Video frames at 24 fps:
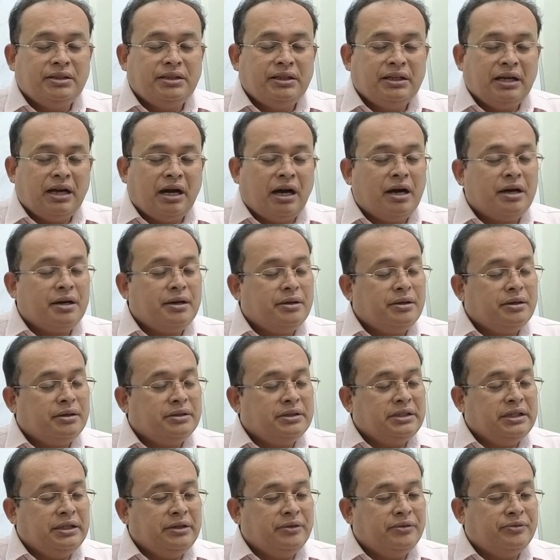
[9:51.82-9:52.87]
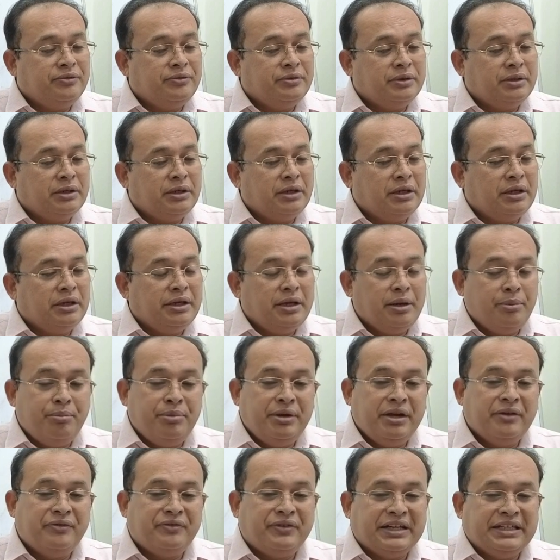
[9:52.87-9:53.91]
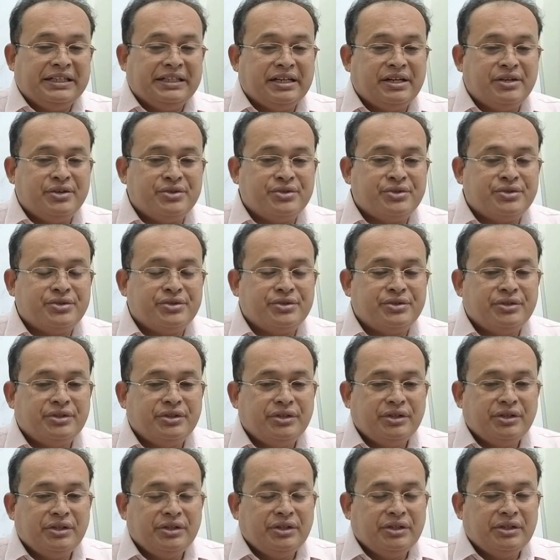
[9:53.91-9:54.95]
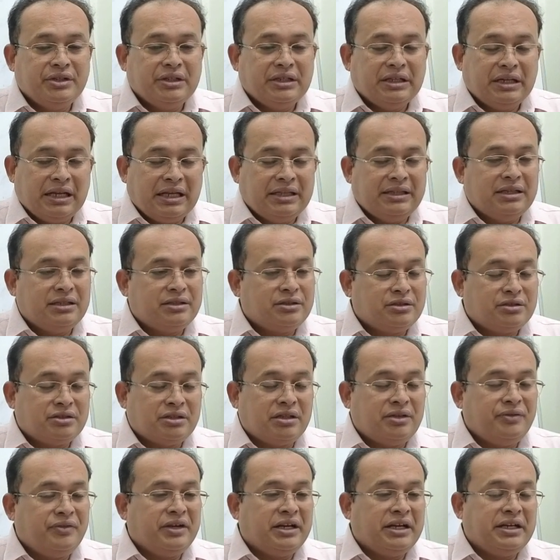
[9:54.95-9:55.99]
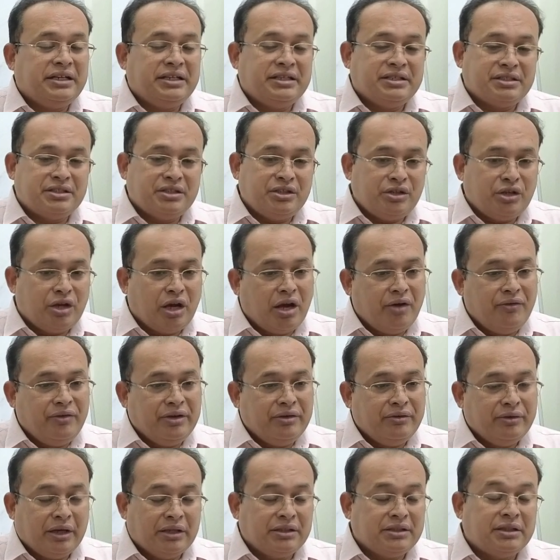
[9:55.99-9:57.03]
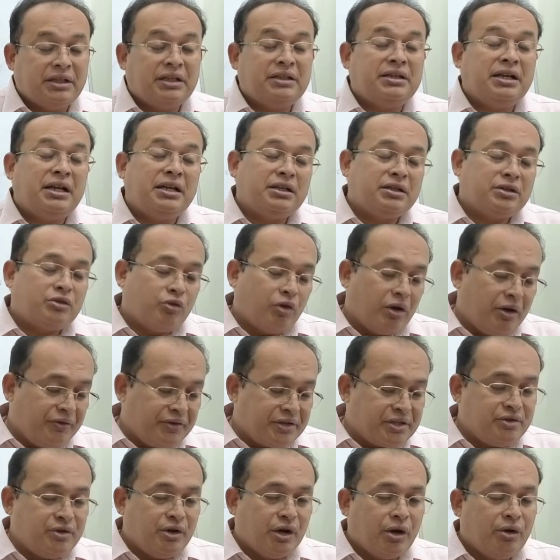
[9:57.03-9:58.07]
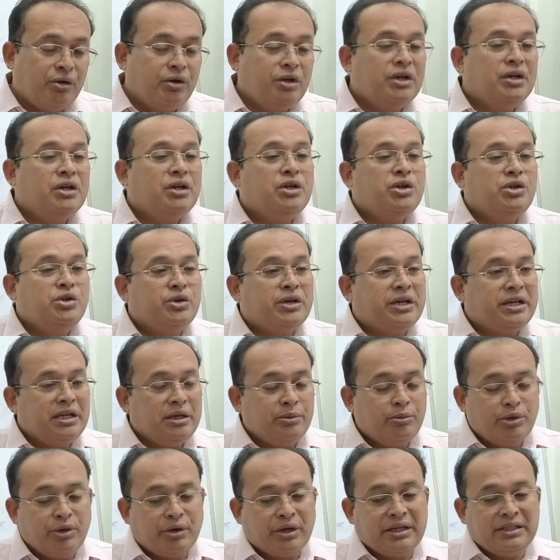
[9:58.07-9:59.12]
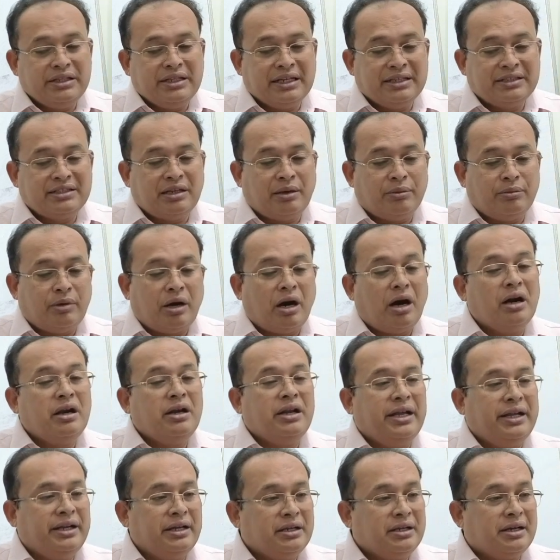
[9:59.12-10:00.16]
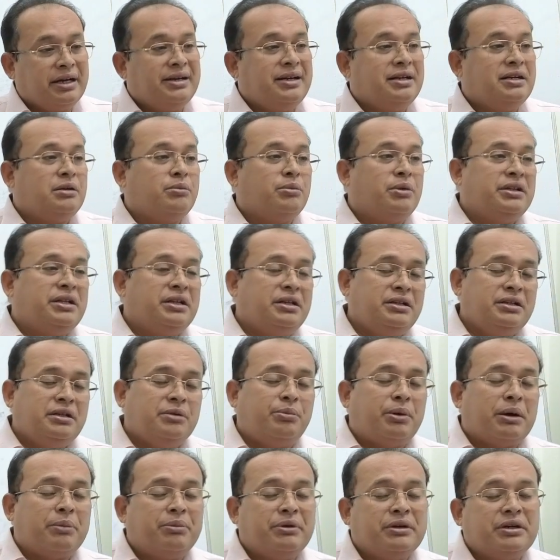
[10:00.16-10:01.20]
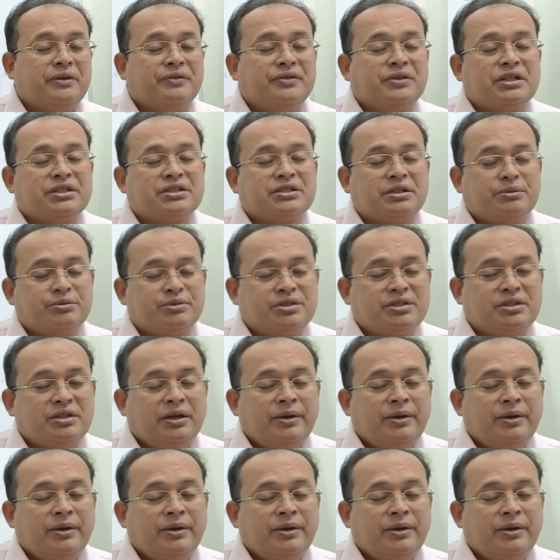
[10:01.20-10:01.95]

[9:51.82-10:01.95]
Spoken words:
or the MBA finance. Like that certificate is having, and that like qualification you have, you can able to write the exam online conducting by the Department of Customs.